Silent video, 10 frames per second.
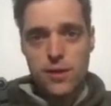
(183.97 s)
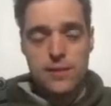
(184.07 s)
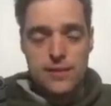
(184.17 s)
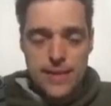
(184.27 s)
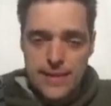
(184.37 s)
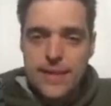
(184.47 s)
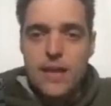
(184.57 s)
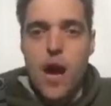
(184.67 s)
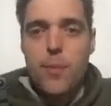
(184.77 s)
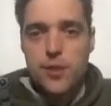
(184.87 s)
seizing
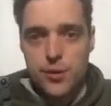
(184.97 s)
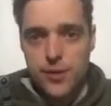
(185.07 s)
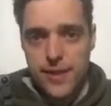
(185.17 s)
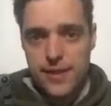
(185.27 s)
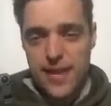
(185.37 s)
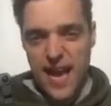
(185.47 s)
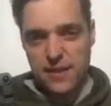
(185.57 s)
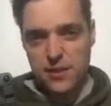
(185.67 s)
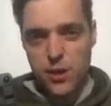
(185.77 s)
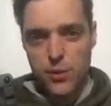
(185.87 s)
the opportunity to
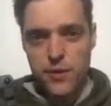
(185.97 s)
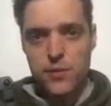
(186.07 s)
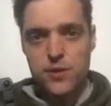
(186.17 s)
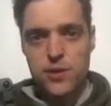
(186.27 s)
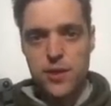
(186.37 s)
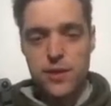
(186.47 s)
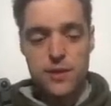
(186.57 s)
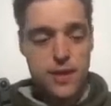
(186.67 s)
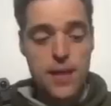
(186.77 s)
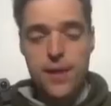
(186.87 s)
execute on those agendas.